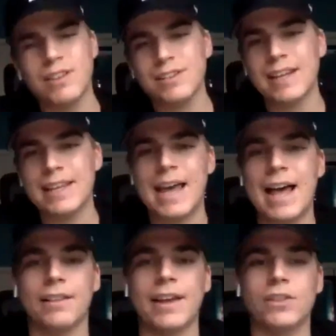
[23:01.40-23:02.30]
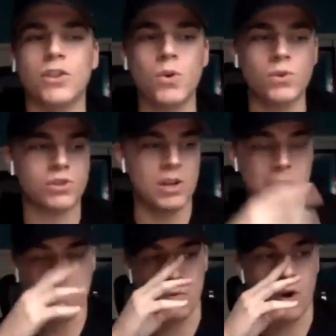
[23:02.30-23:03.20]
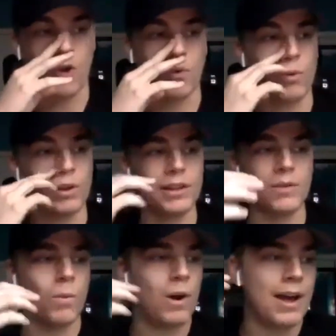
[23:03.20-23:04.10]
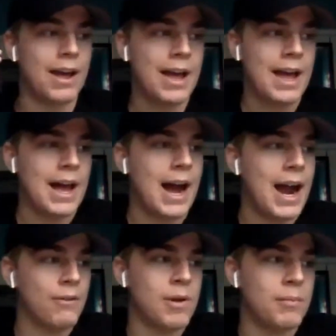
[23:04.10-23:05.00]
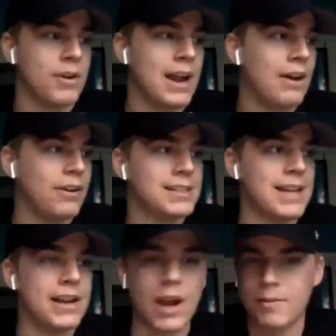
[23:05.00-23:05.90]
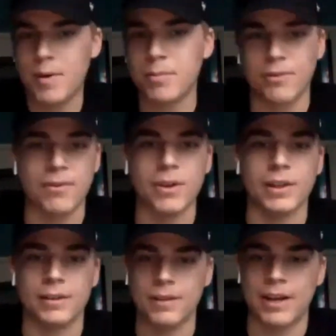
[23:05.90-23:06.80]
things like that, like those are really what I remember nowadays. I remember the feeling.